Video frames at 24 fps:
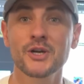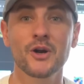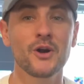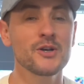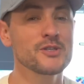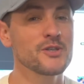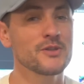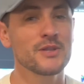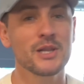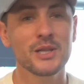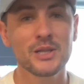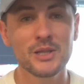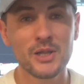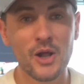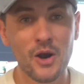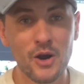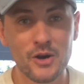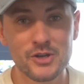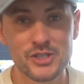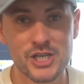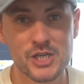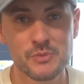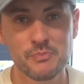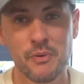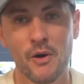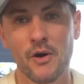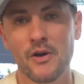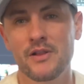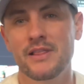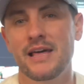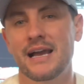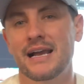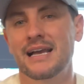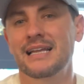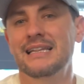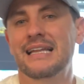cards are the largest part of
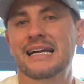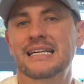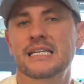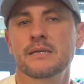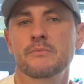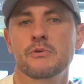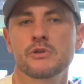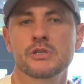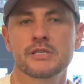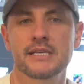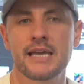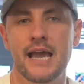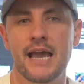that collectibles